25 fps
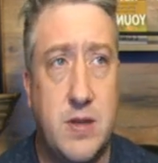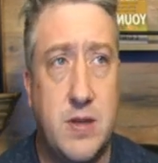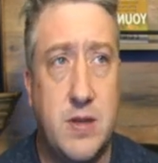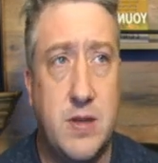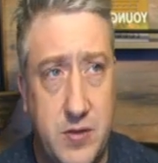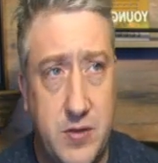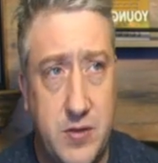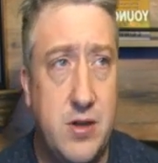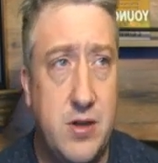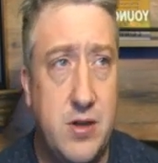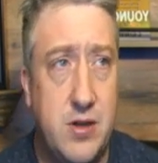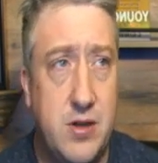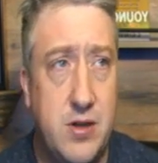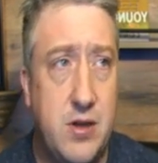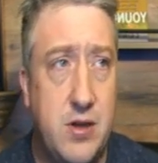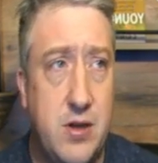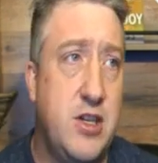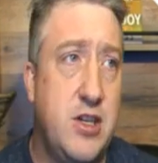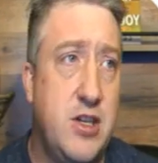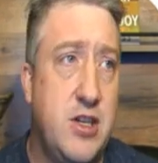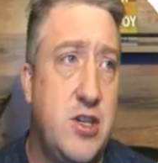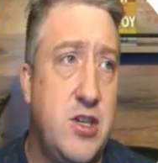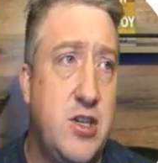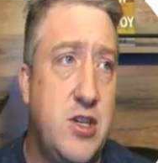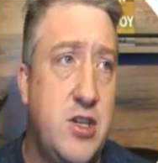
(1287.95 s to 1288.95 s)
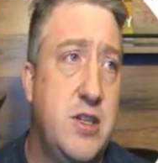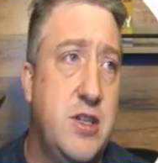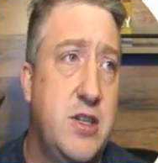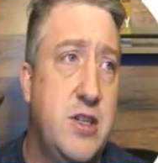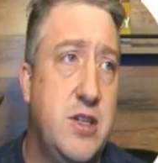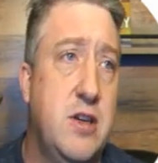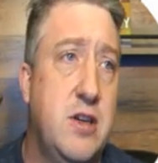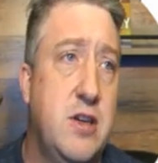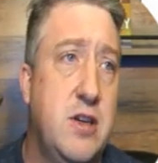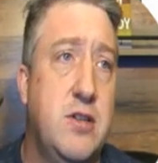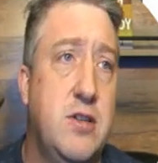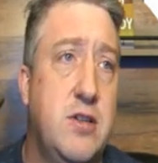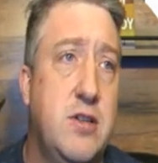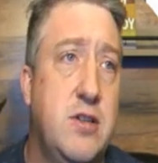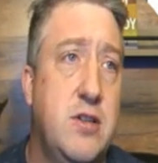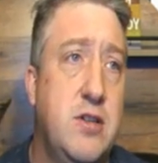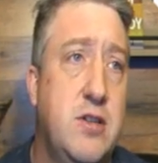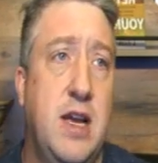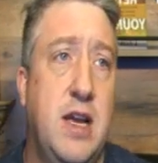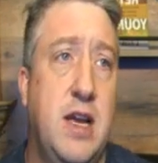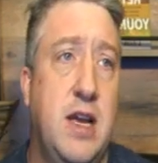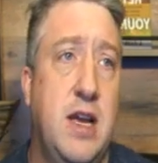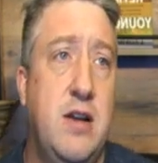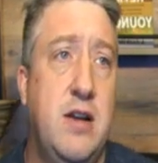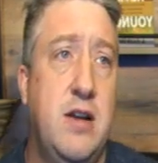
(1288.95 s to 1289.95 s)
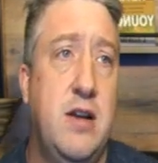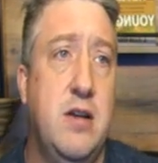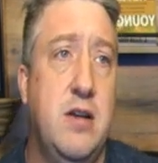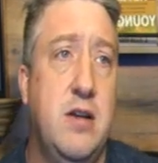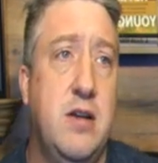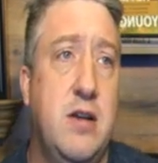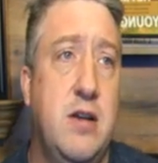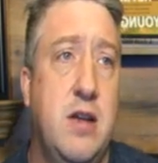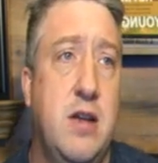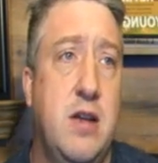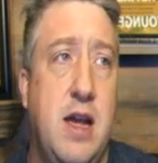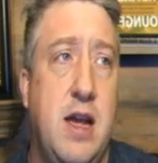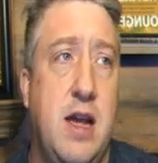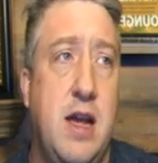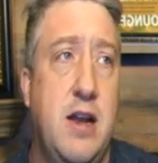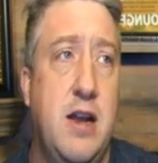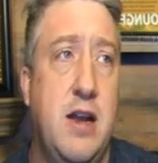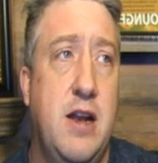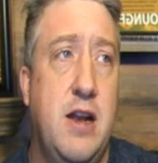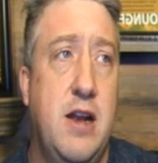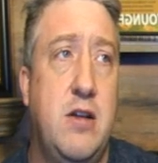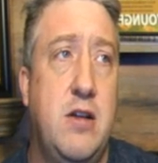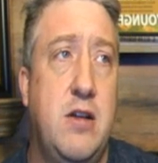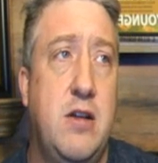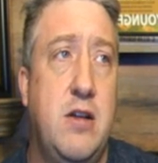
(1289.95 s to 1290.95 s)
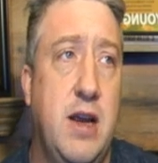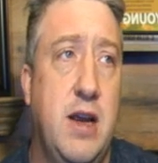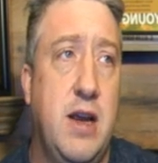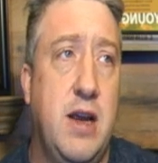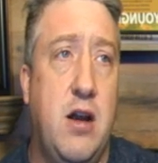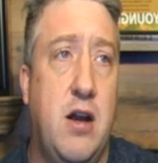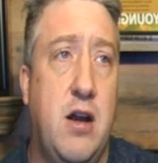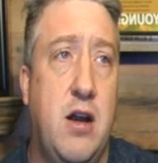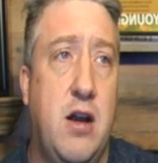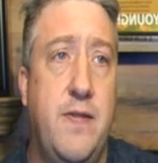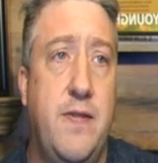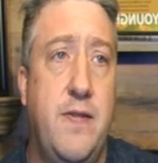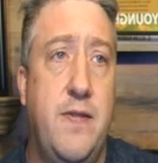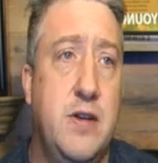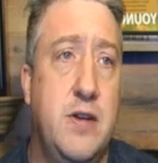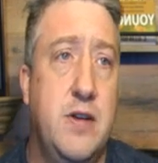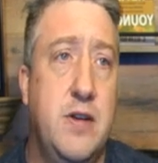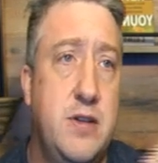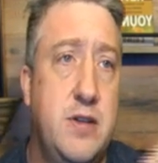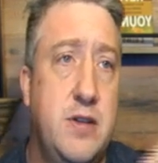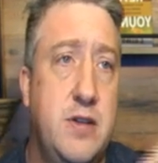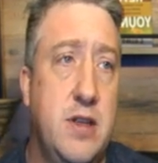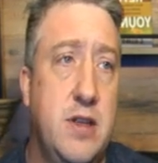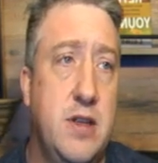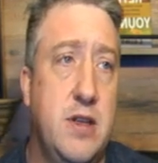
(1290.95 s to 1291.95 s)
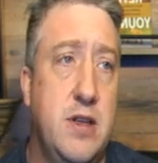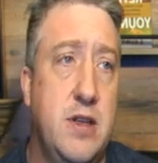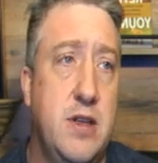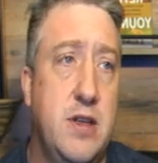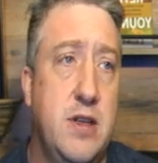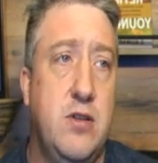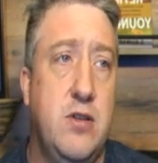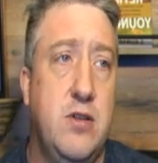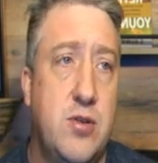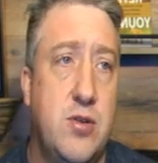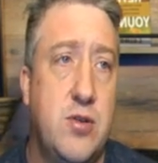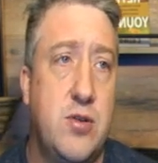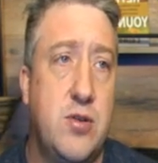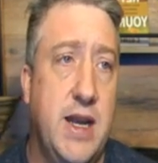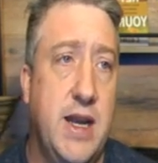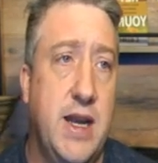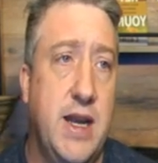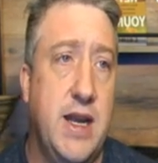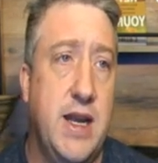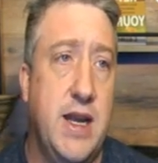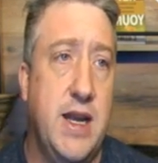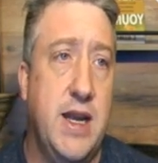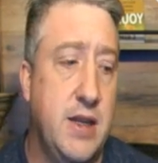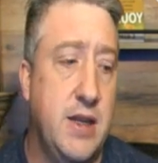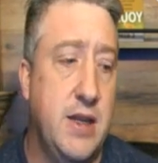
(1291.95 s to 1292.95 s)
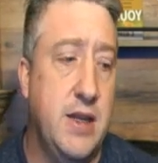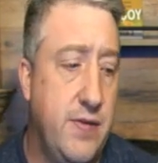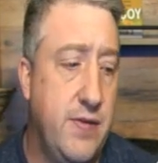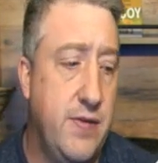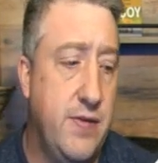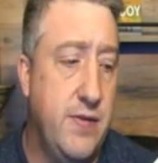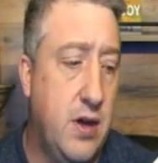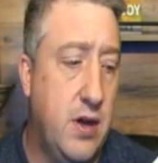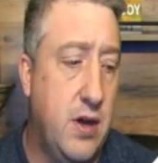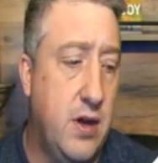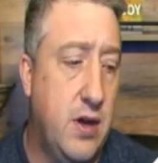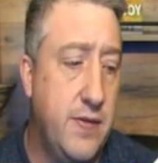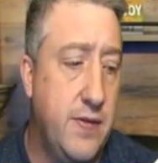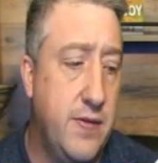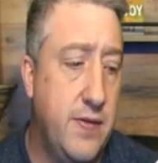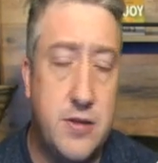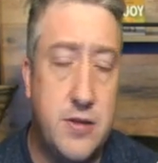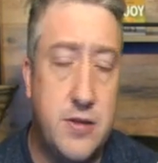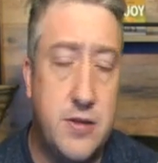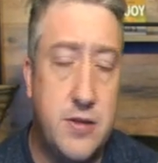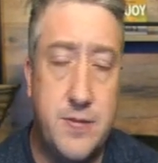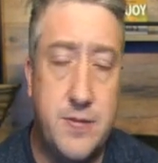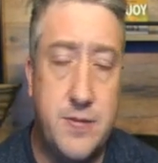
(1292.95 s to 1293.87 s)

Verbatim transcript: show you how to structure those and how to how to create offers and do training on different offers